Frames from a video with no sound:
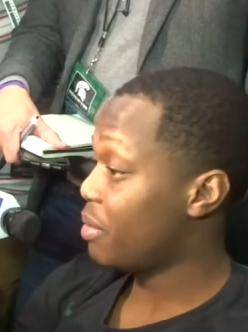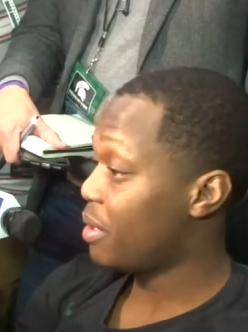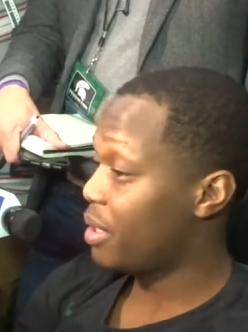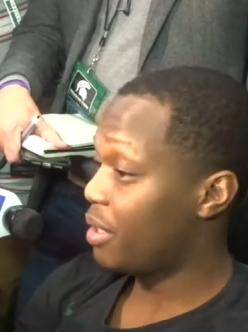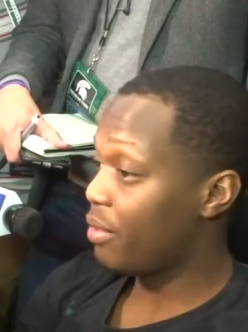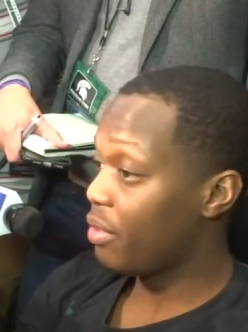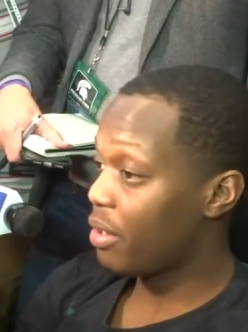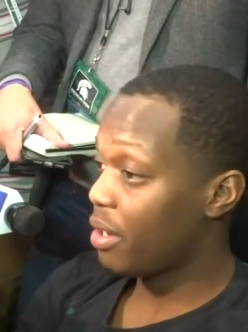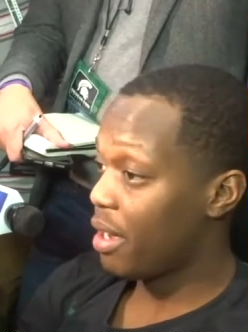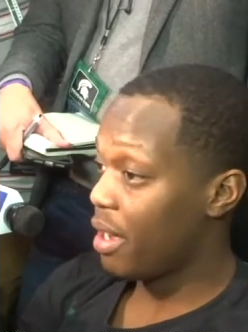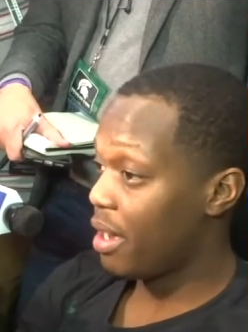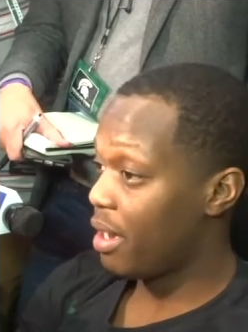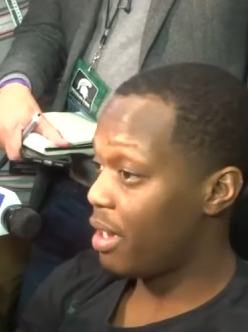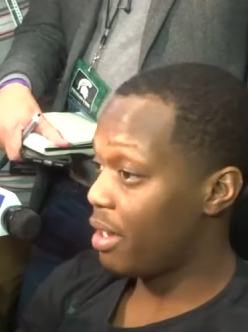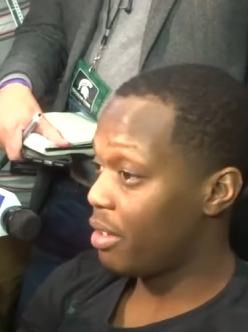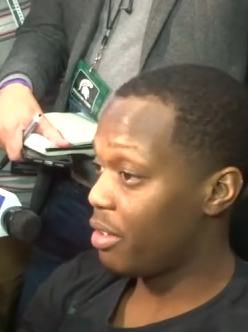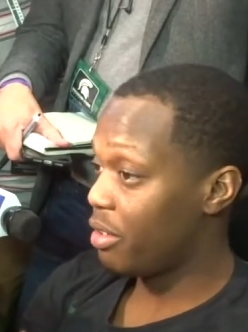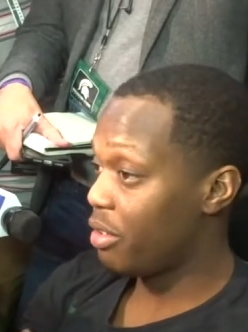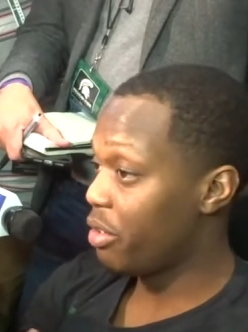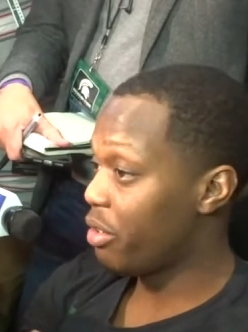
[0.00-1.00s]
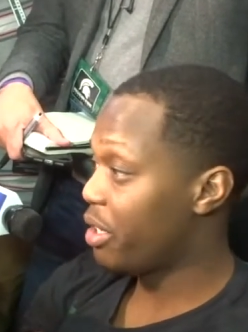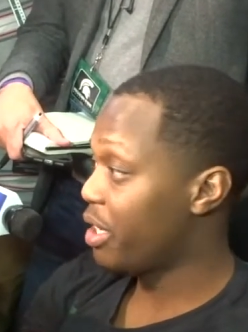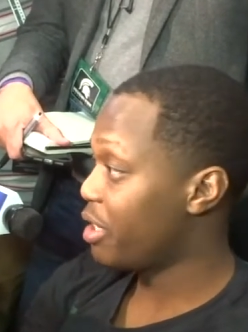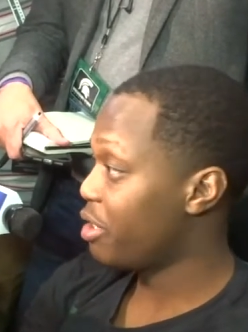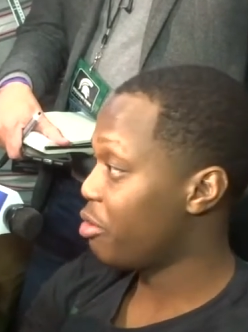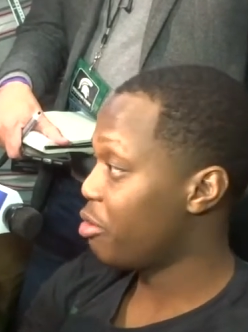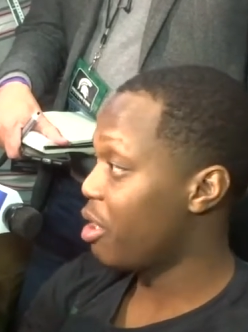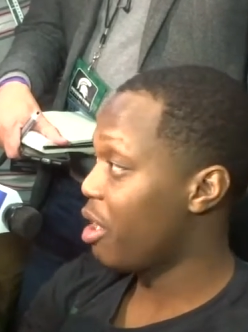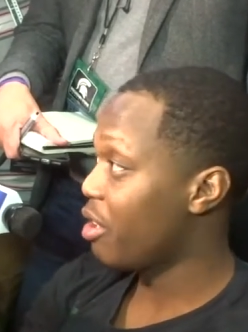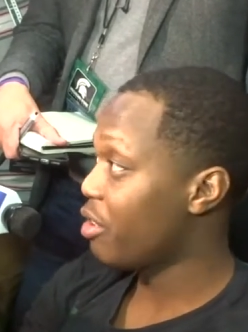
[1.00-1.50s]
But if you can have that, you know,
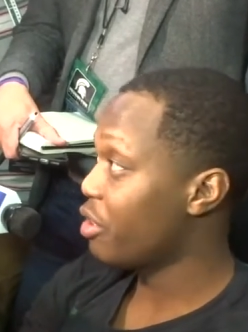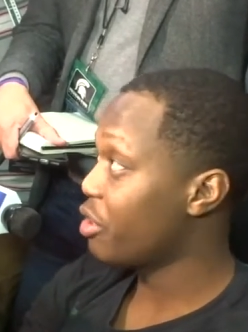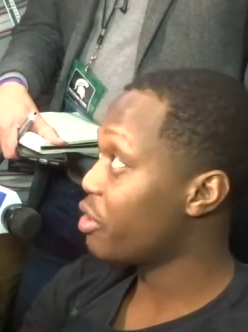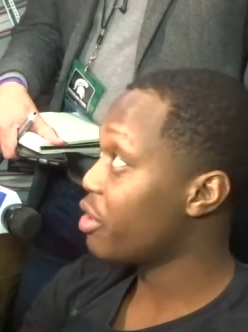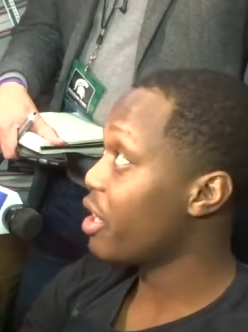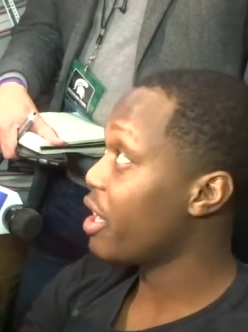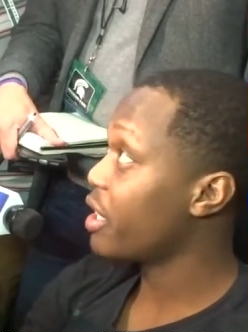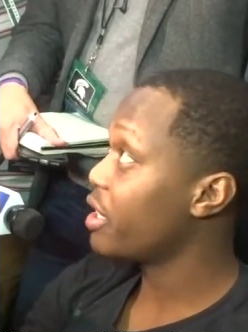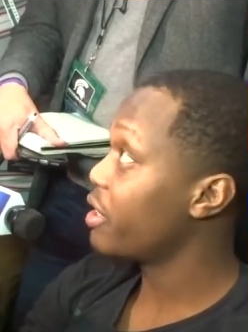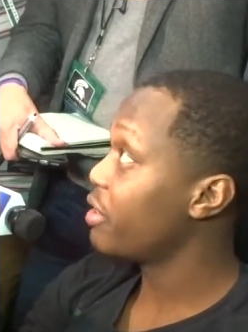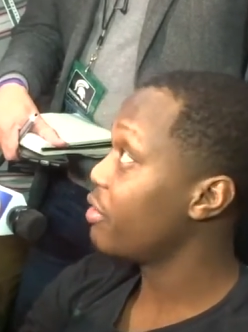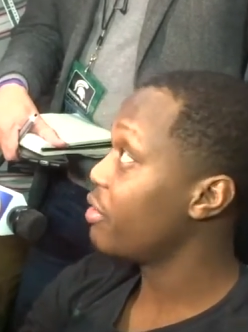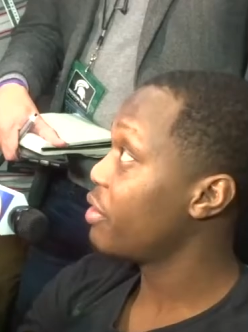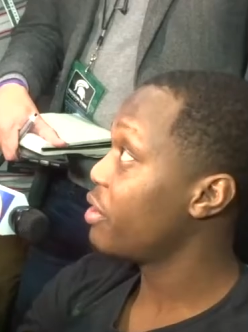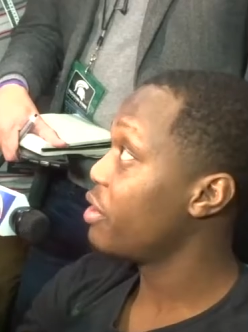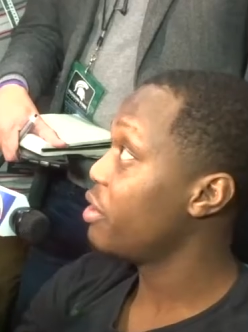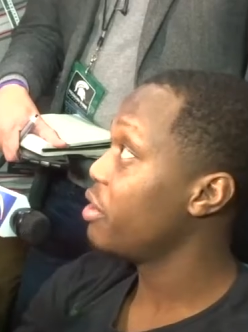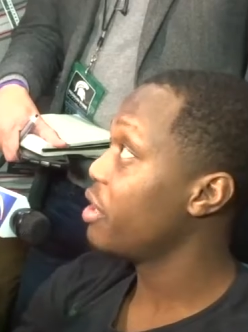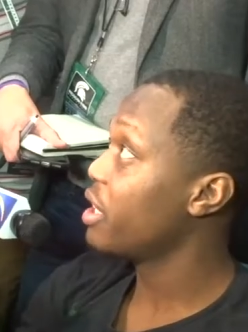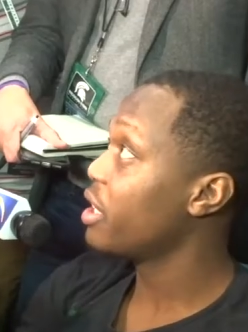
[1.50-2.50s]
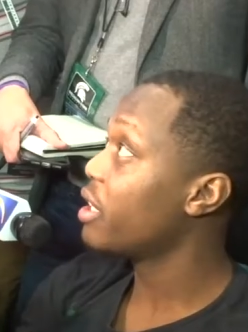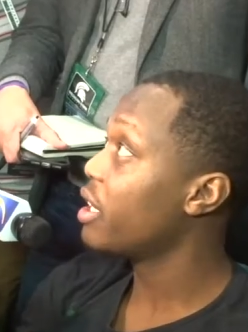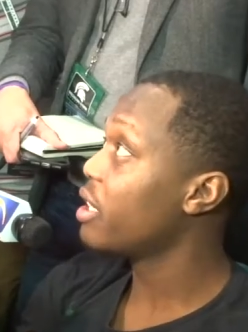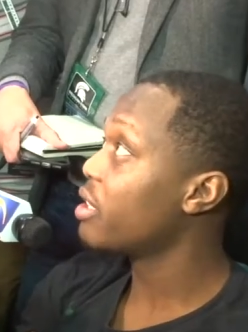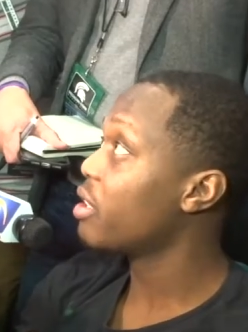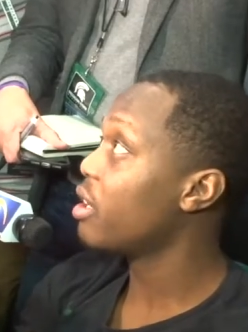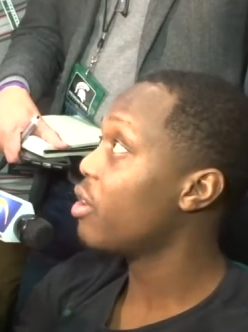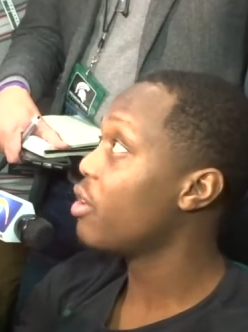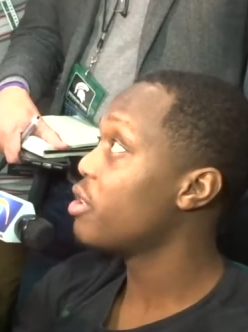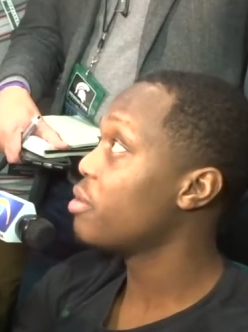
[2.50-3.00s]
that two-hour distraction for you, that,
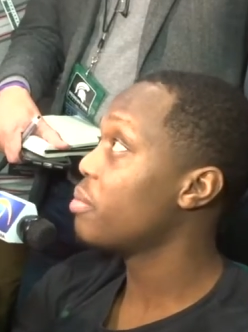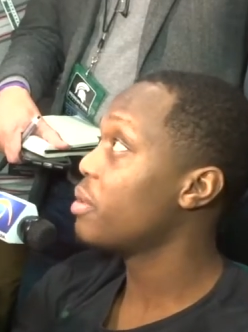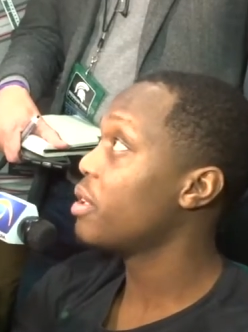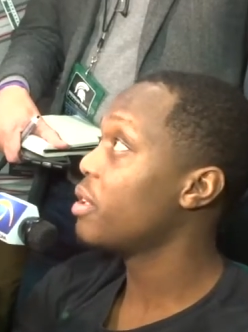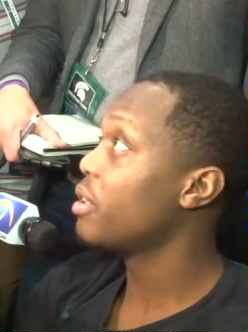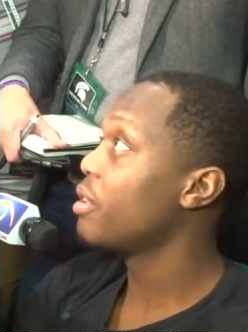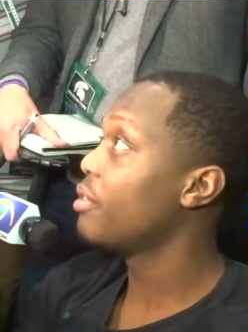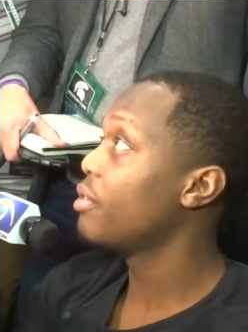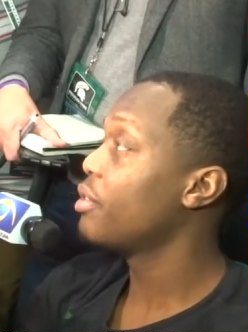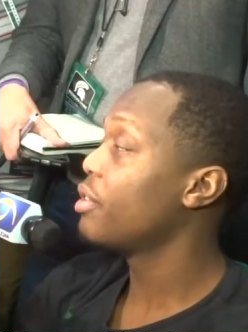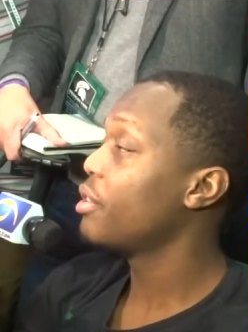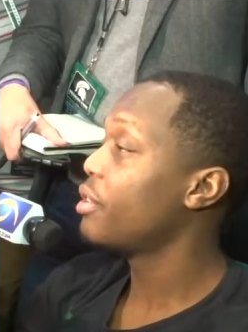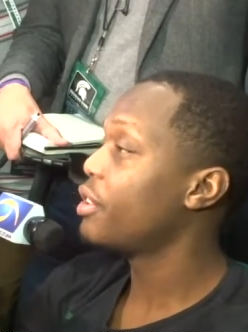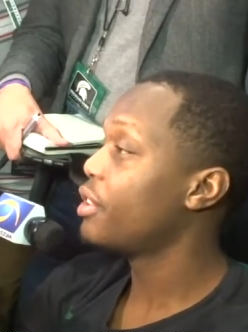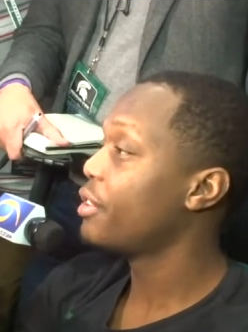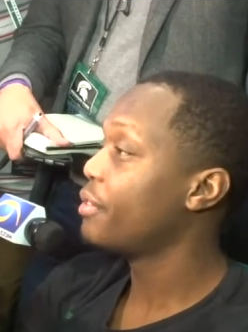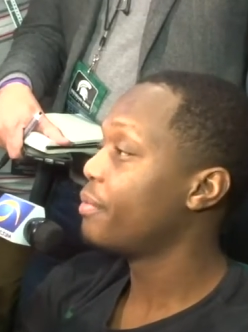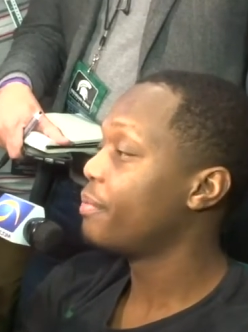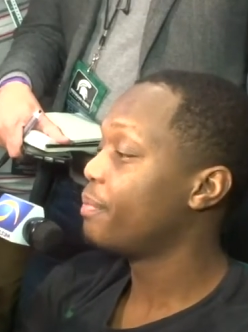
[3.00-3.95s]
that's always been good for us.